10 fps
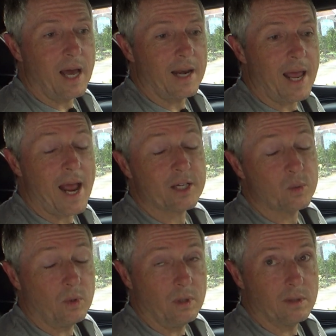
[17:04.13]
not
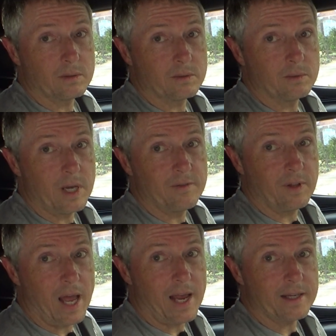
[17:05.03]
actual red
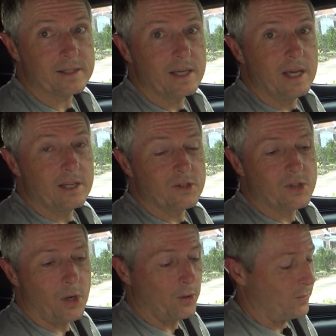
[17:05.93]
flags.
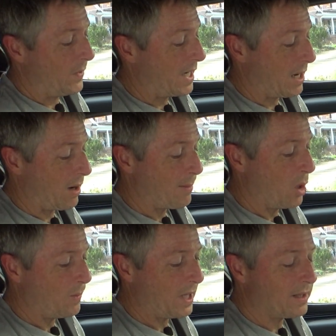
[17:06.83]
So anyhow, I'm
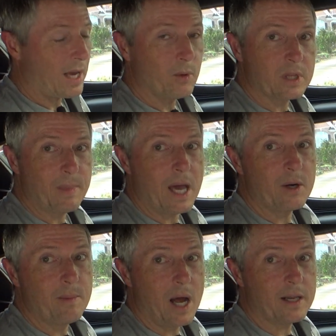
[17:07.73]
hoping that with the
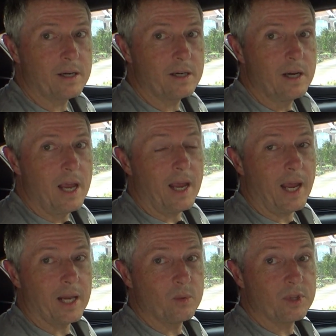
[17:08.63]
battery monitor
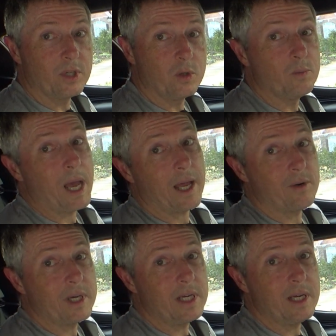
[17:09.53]
and with the new
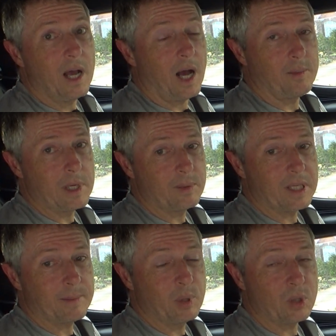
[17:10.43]
battery, I'll be able to
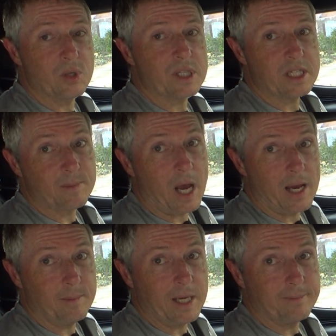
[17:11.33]
put those things
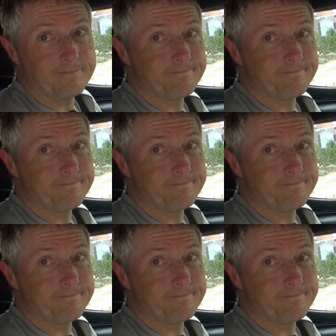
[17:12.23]
behind me.